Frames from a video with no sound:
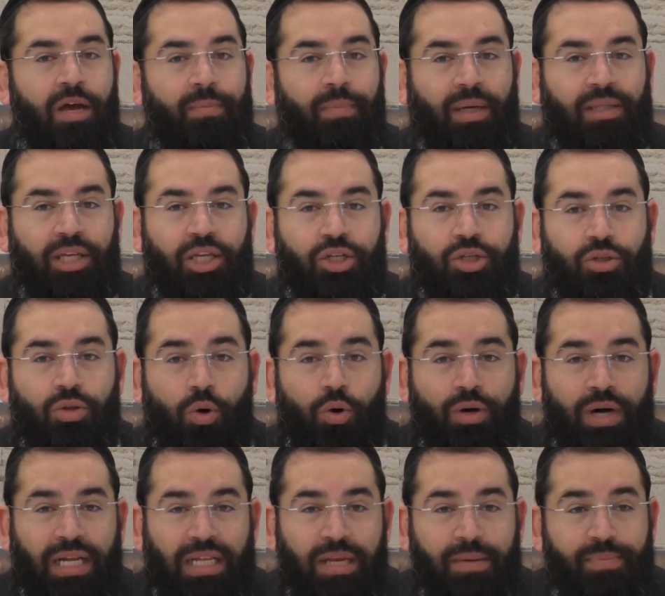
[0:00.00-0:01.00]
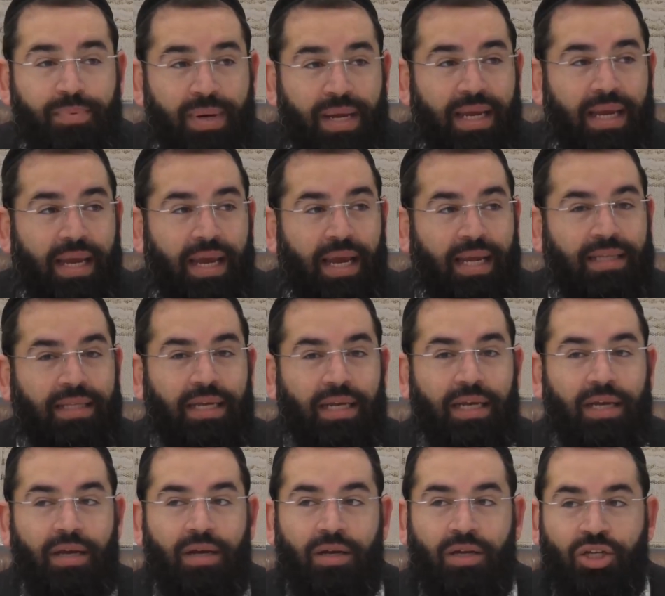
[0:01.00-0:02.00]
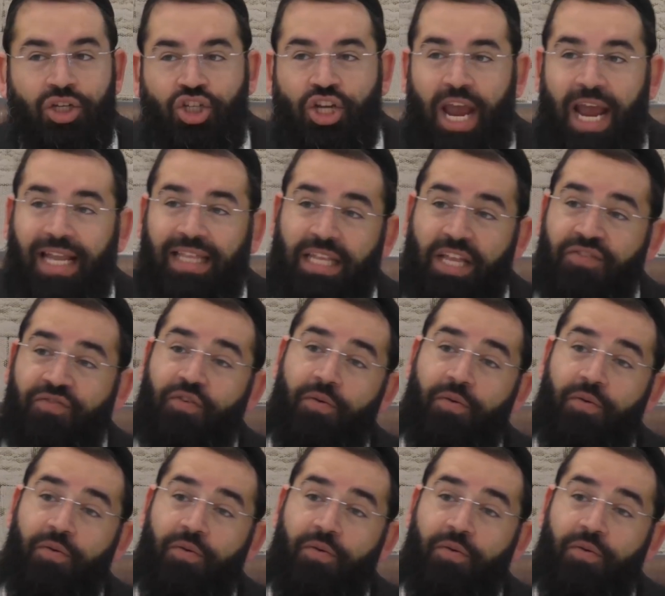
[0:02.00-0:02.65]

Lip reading: but they should already bring it shechted